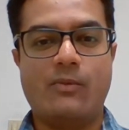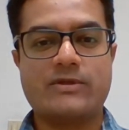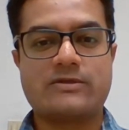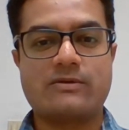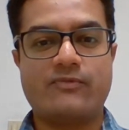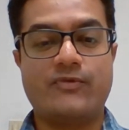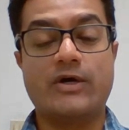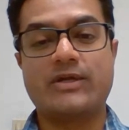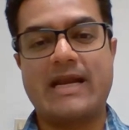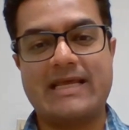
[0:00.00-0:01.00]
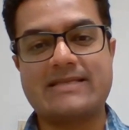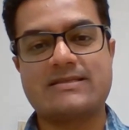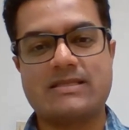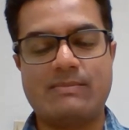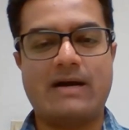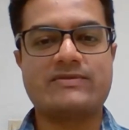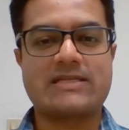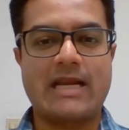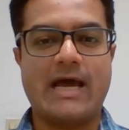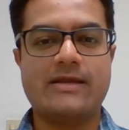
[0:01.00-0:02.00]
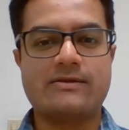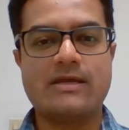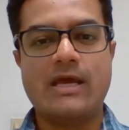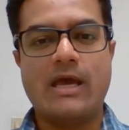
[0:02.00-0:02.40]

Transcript: which further enhances the Marvis client